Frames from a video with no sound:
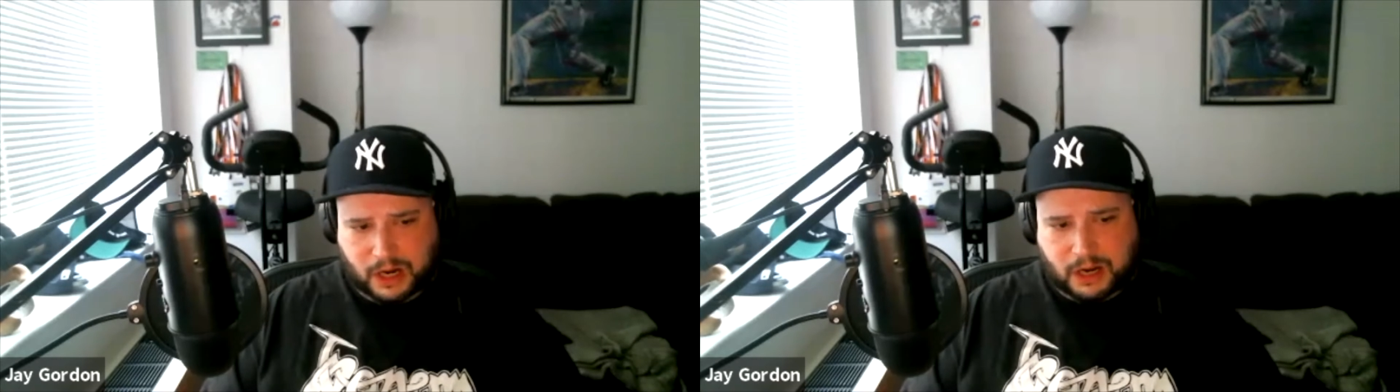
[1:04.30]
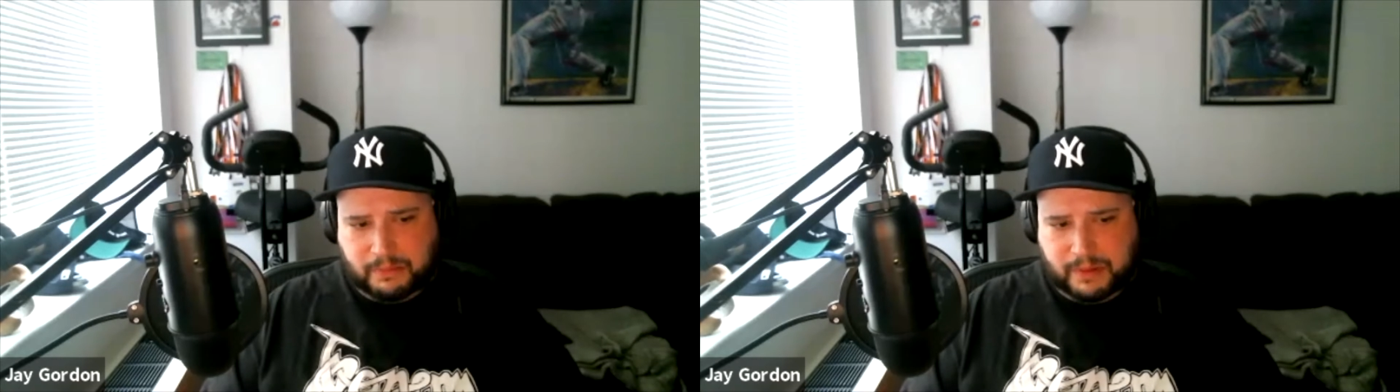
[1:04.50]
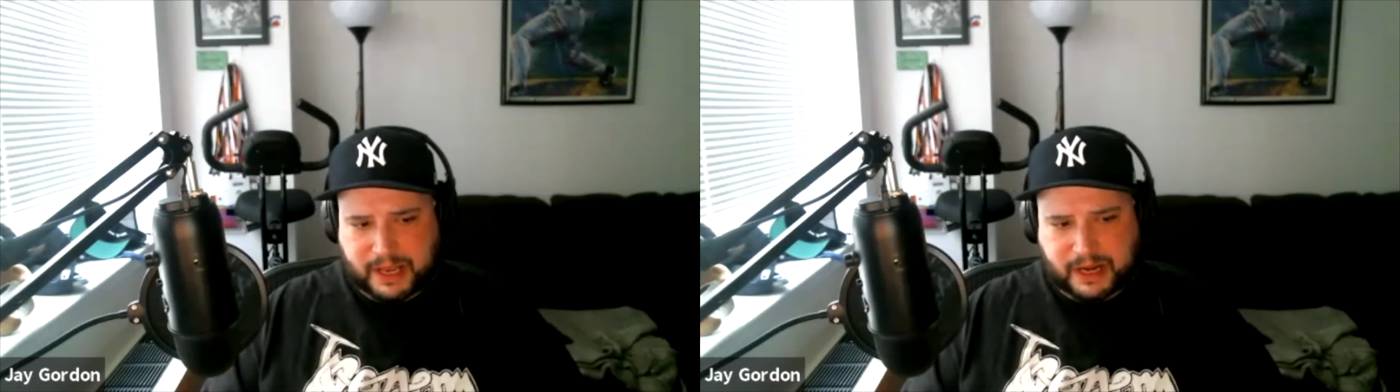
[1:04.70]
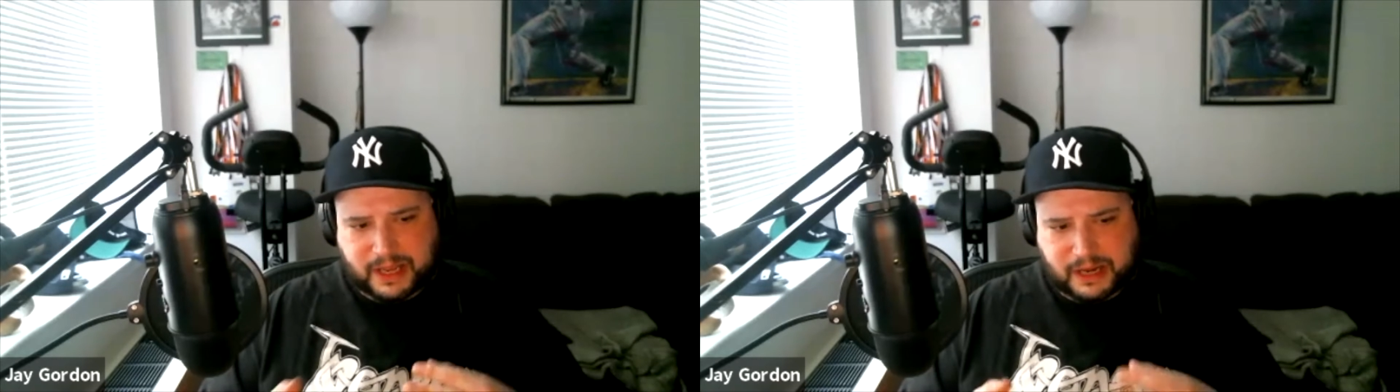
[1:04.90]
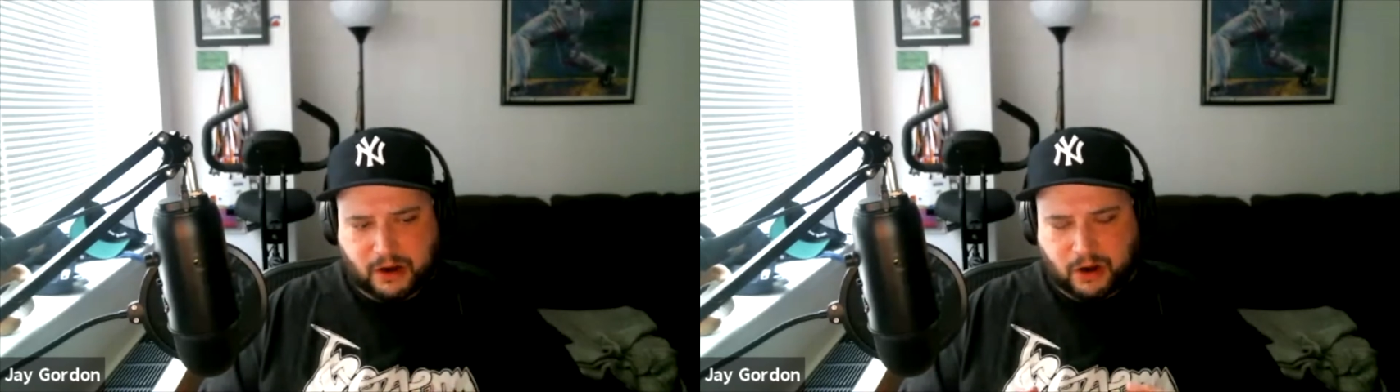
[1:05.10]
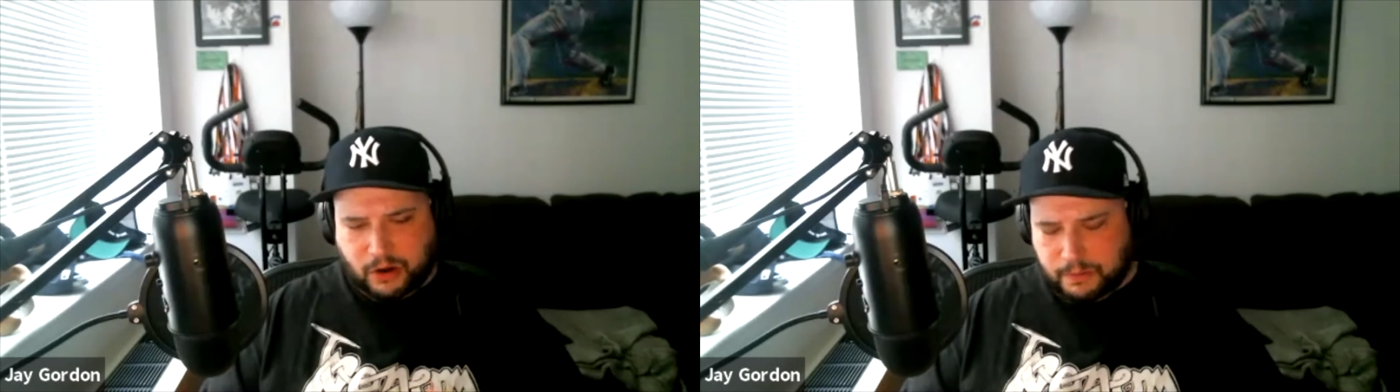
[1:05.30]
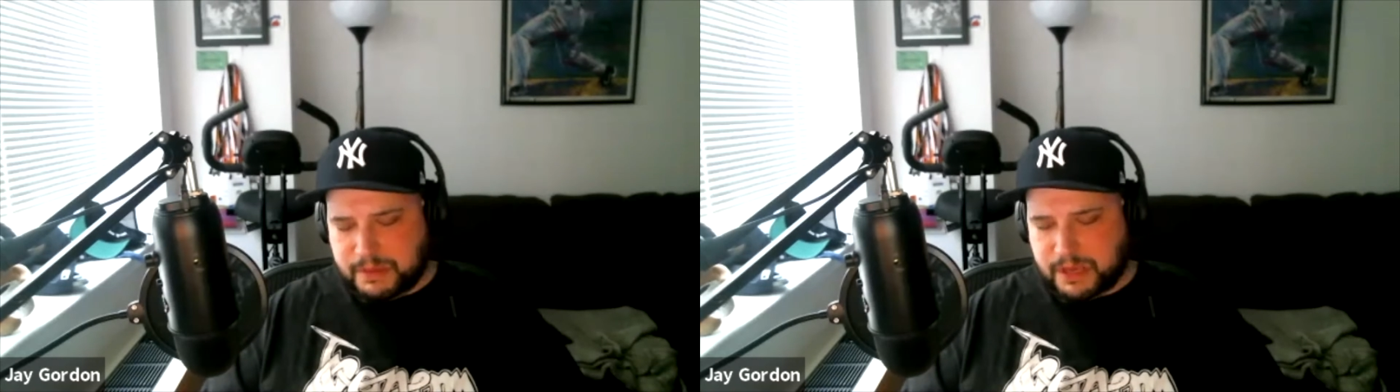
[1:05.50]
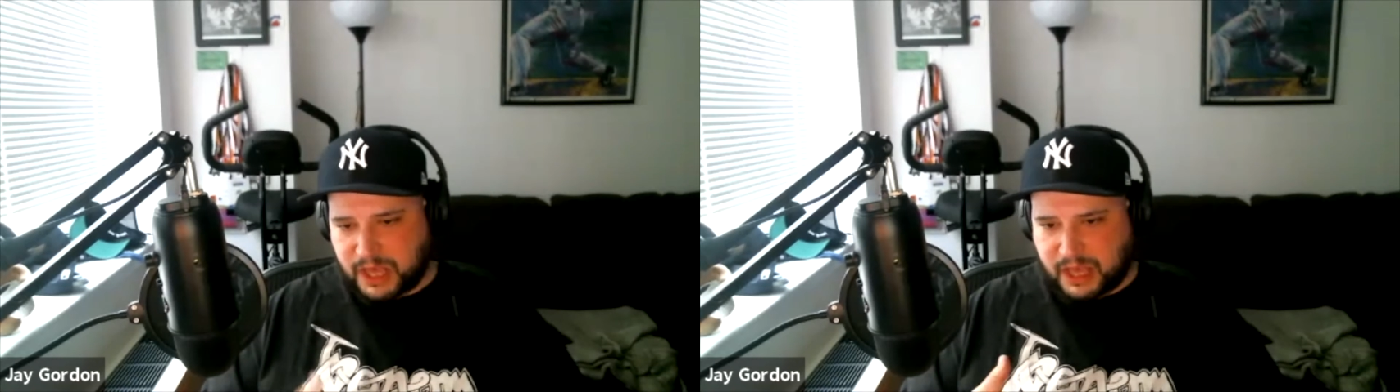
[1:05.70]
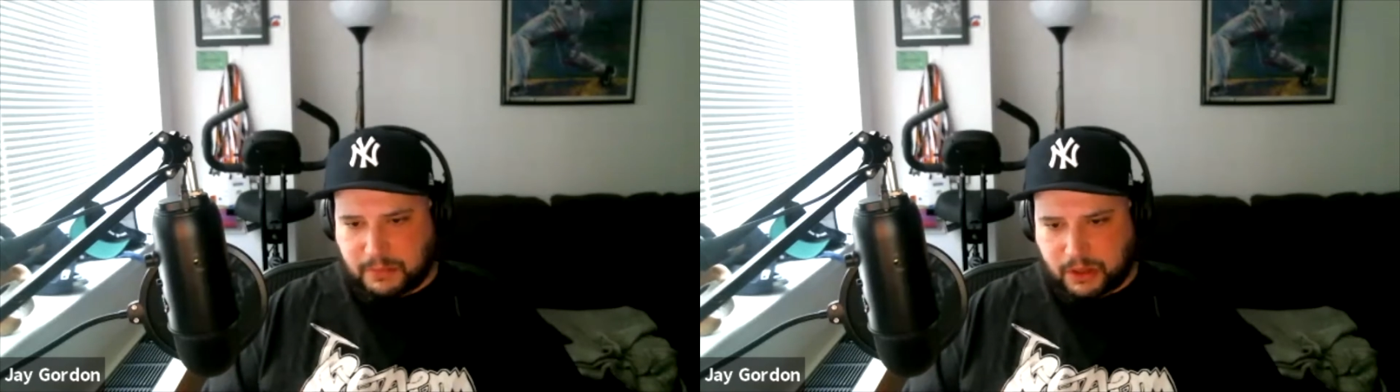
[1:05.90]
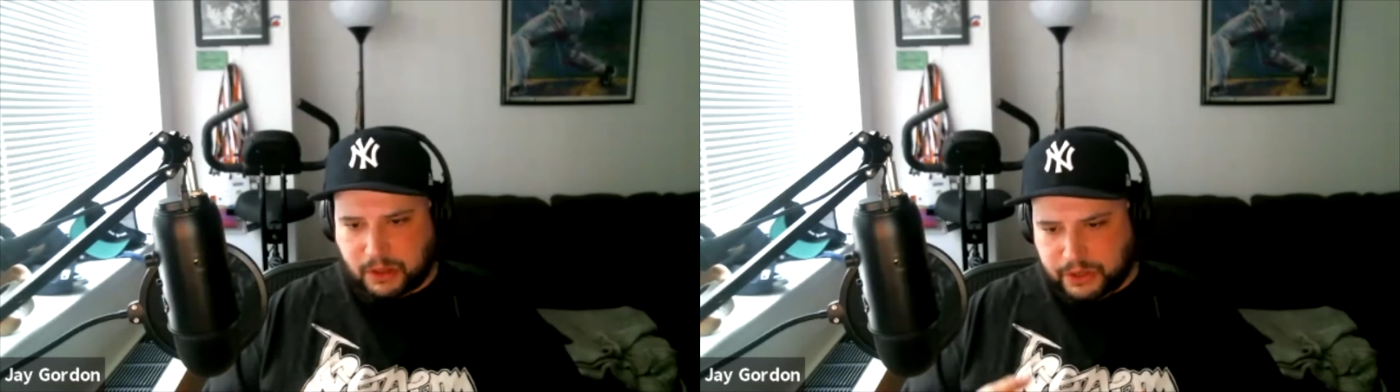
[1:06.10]
And ARM became a
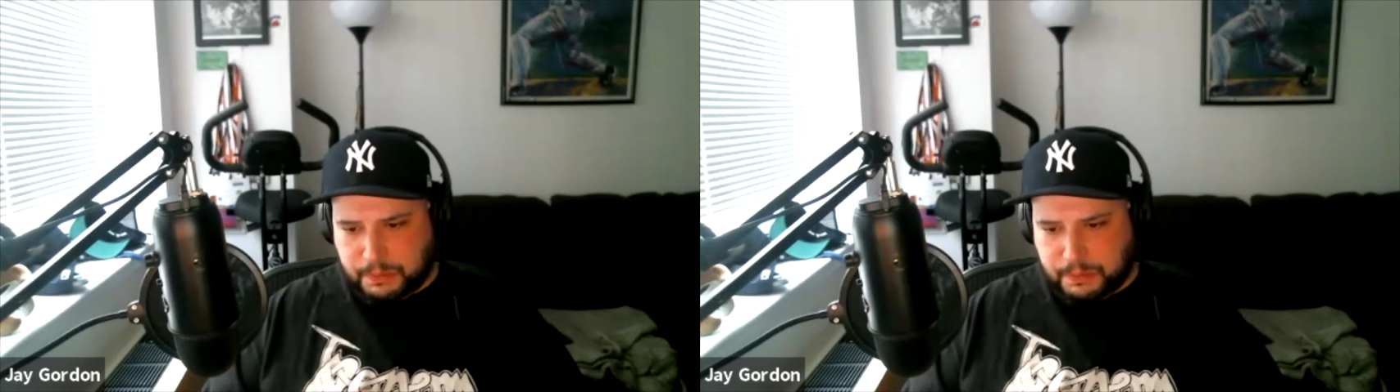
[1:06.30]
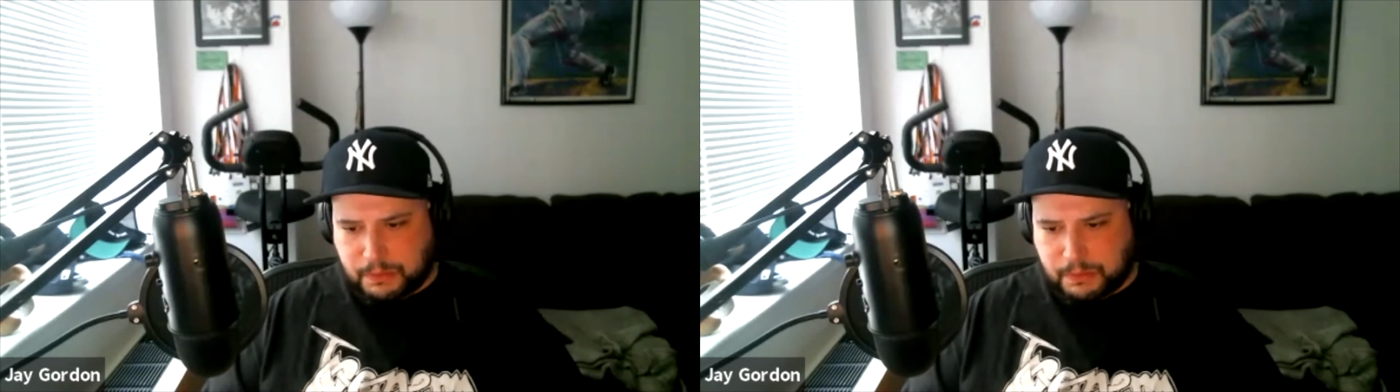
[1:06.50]
little bit